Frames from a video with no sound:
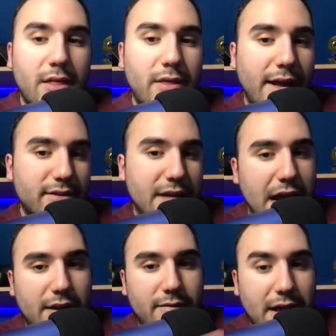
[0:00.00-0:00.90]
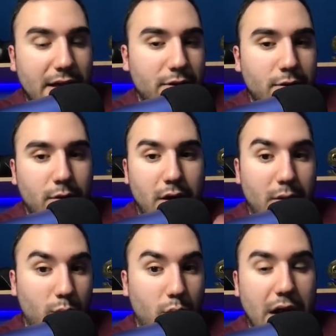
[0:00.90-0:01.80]
That's kind of,
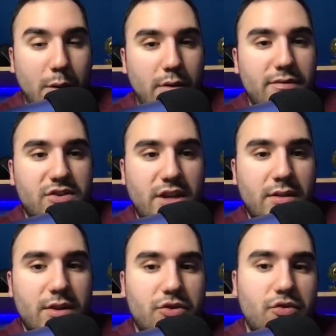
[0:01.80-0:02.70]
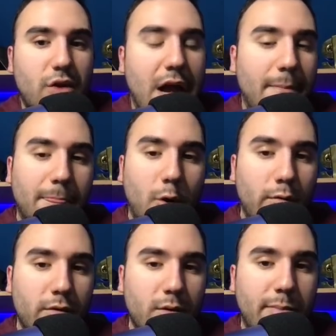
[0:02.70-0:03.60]
why we've seen this drop
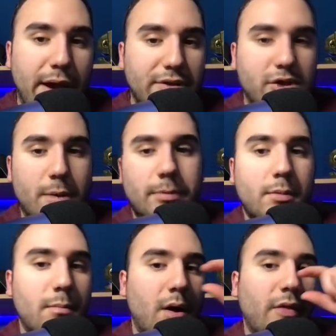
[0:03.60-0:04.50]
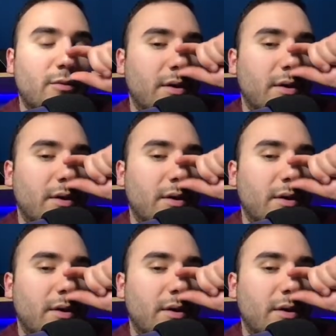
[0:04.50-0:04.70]
over the past couple of months.